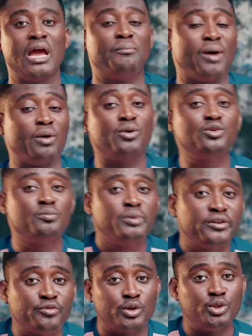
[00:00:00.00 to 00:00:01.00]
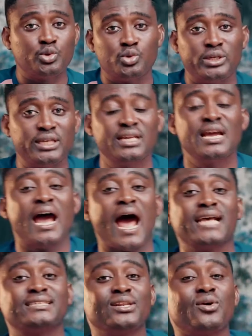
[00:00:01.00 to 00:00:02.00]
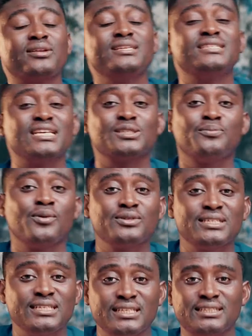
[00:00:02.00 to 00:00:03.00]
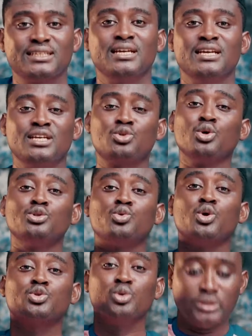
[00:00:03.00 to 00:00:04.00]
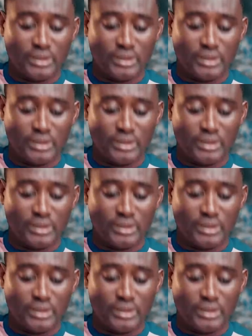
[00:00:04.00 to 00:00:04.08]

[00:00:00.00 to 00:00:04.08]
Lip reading: But I want to pray for you today. As the Lord is exposing it, he's going to also